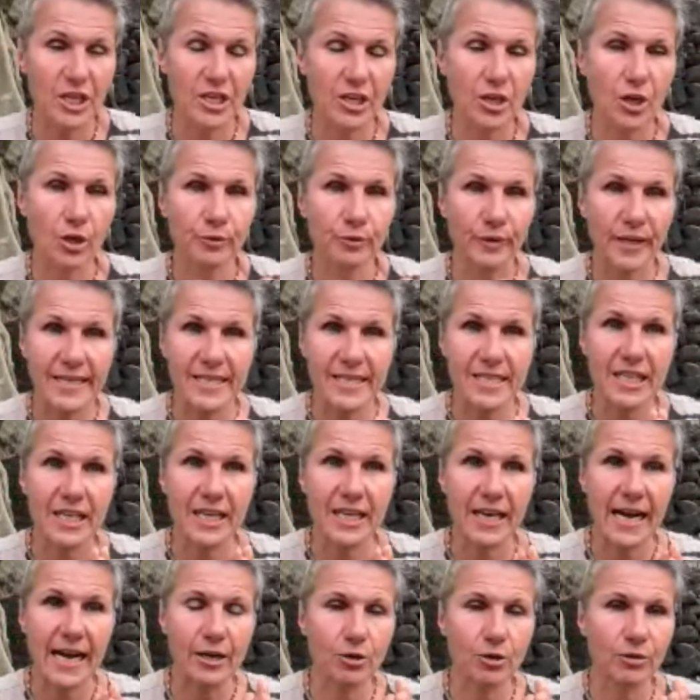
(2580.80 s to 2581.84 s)
oriented.
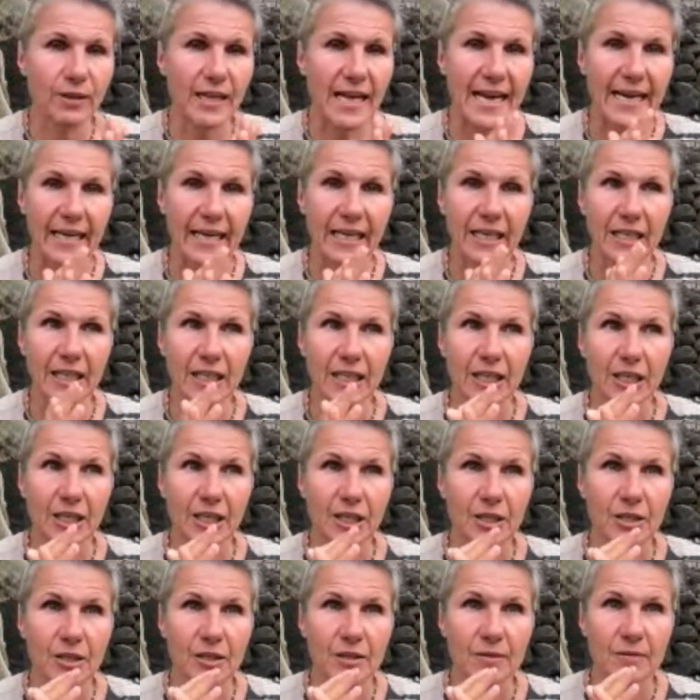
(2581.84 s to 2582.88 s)
I don't like
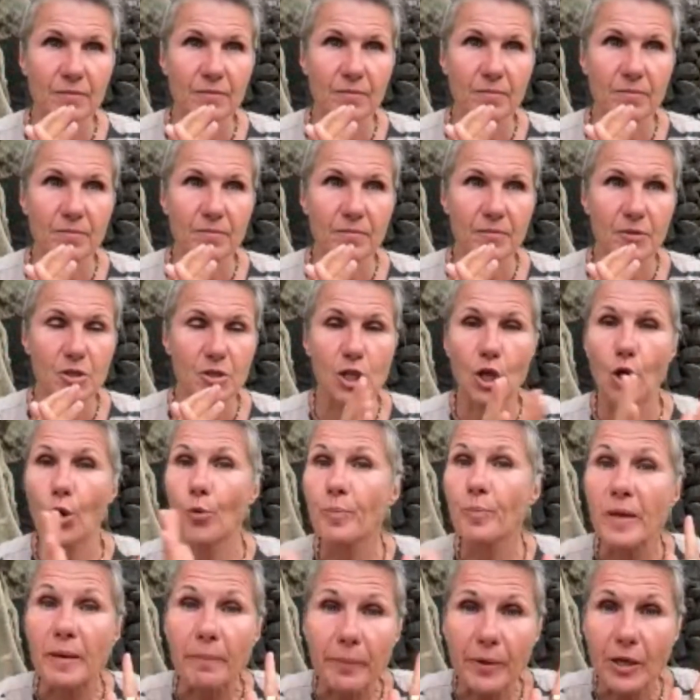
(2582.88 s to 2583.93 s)
slow
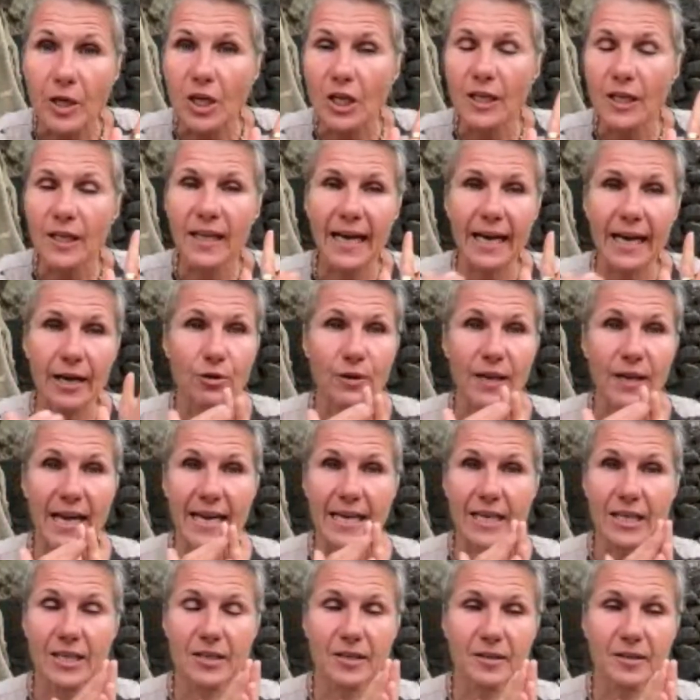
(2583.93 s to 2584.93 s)
people. I don't like